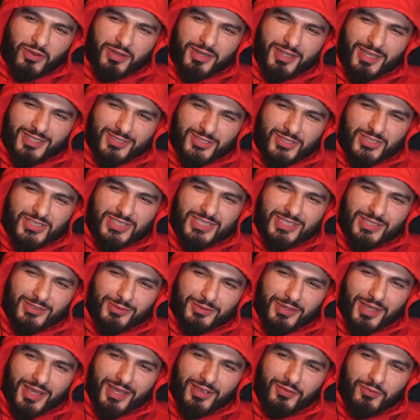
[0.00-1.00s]
I just see you
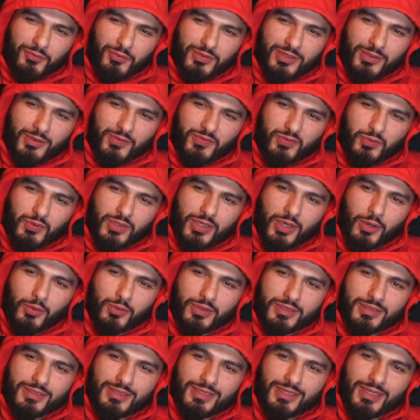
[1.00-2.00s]
like if we go
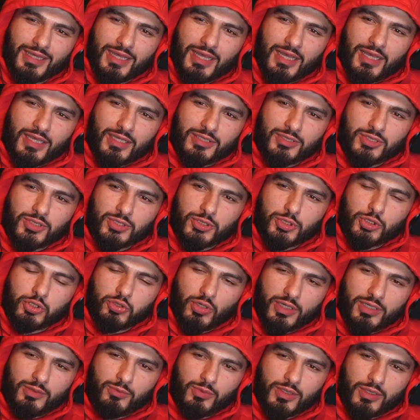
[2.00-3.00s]
and just
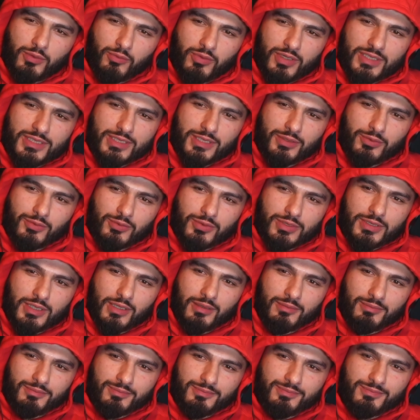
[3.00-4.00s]
train with a wrestler or something.